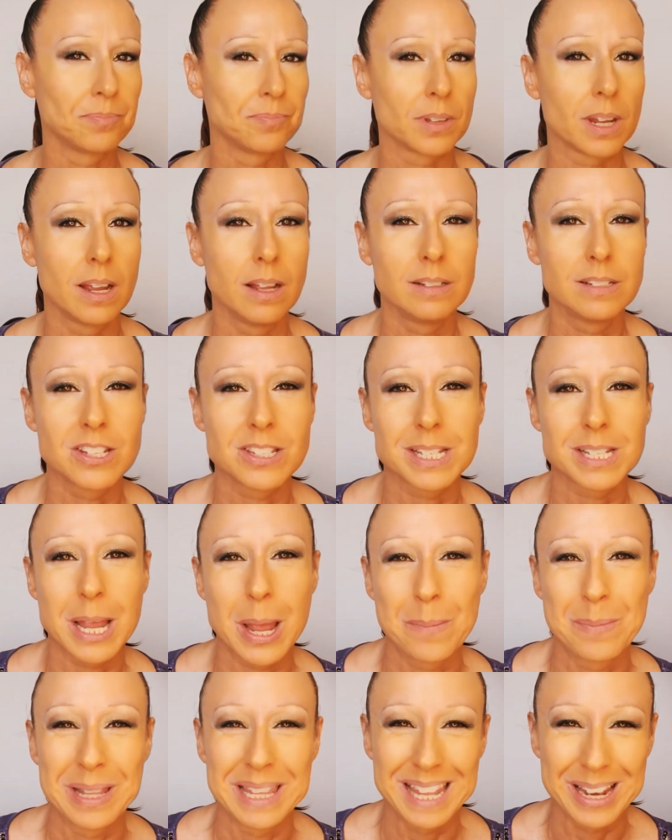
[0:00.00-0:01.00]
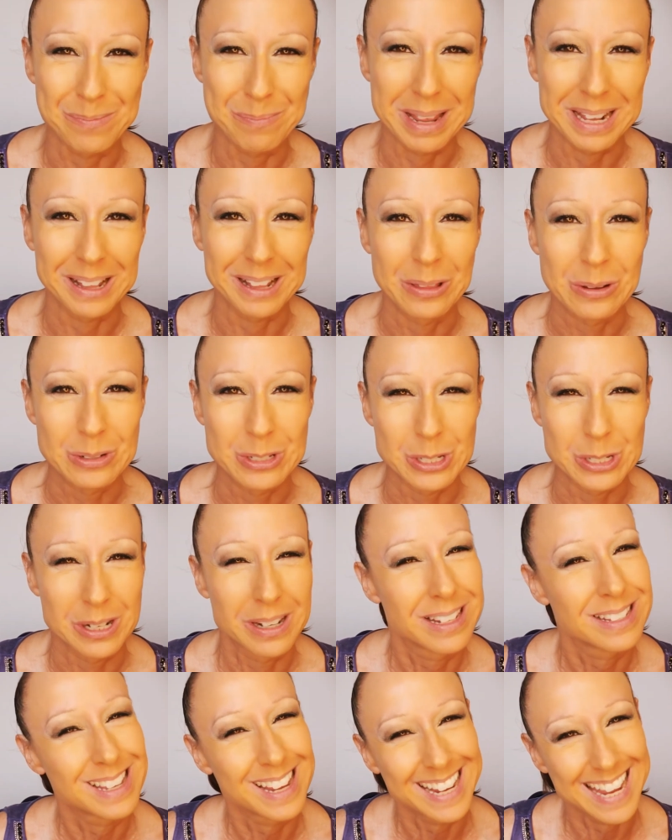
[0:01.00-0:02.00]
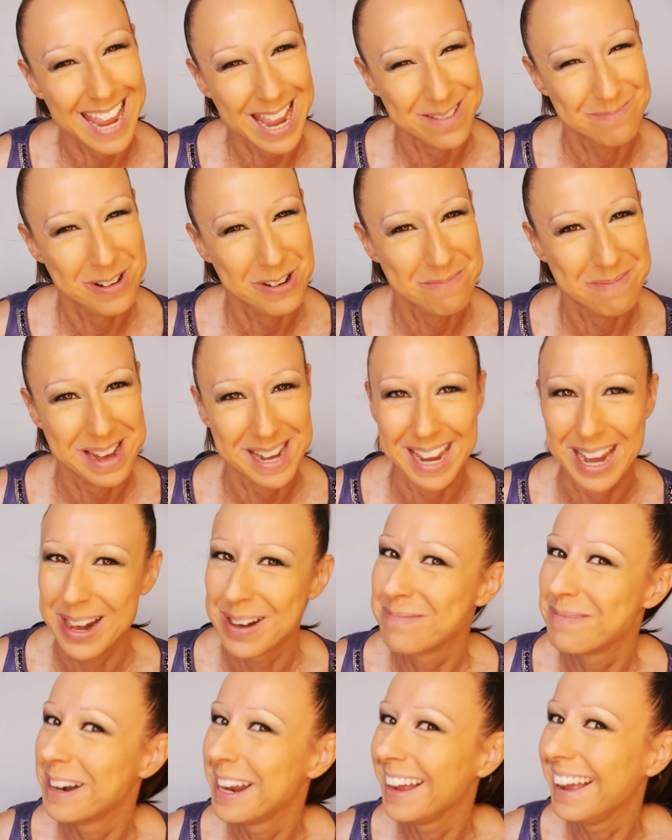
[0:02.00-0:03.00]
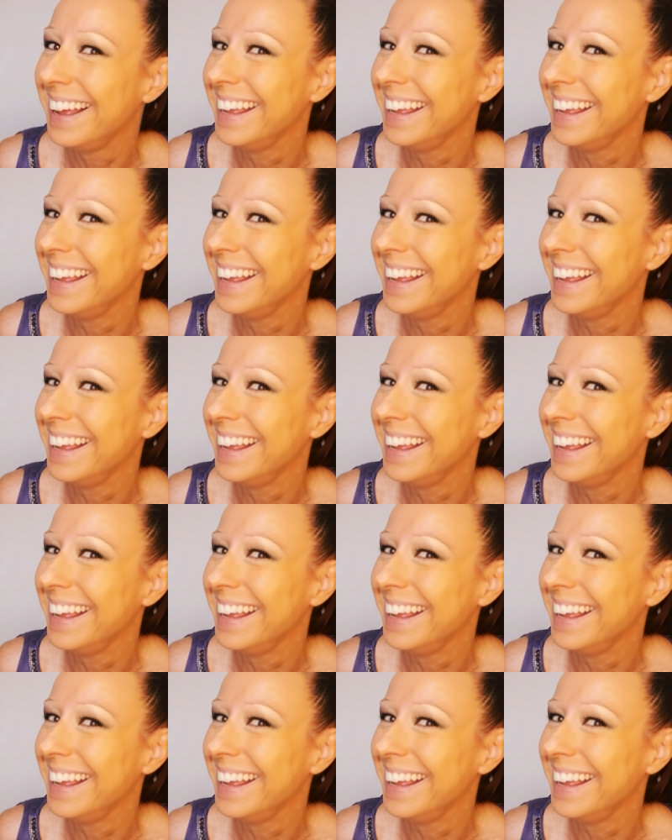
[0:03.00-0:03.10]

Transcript: I'll just come a little bit closer because I can't move my camera.